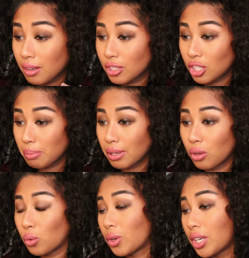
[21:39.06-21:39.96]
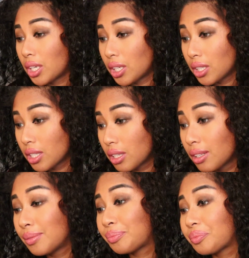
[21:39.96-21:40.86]
shipping orders,
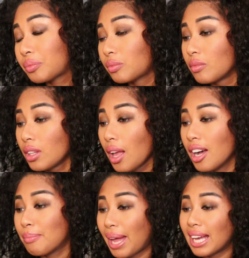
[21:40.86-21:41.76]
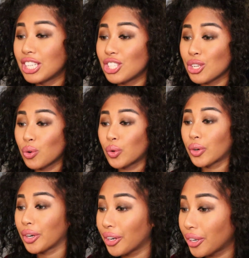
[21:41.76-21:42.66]
packaging
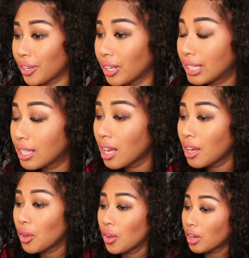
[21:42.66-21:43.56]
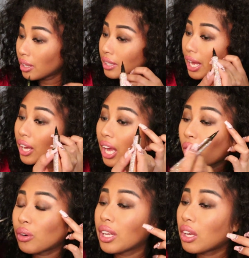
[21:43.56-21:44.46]
orders, the
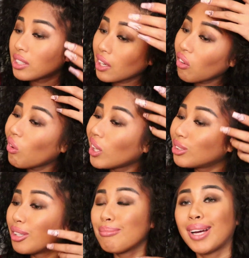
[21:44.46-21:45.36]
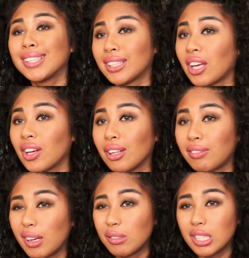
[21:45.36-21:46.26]
accounting. I was like, oh, I'll do it myself.
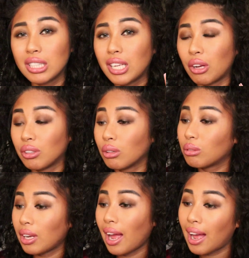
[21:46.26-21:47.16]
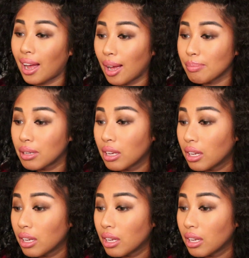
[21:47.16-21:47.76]
I will just download the app.